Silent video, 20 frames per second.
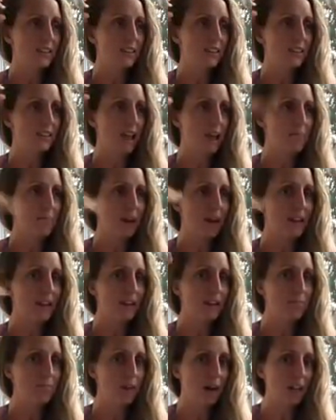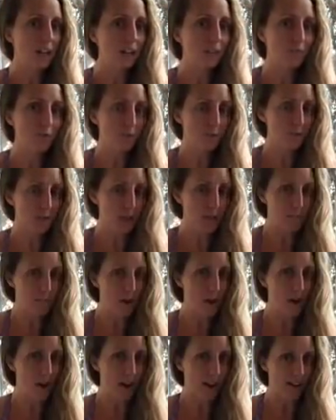they're making money from their
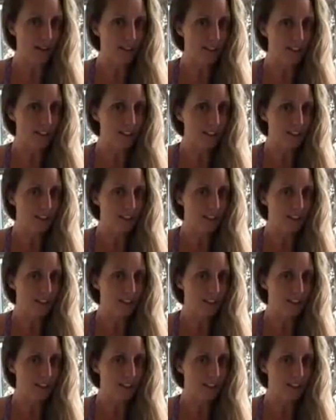mind.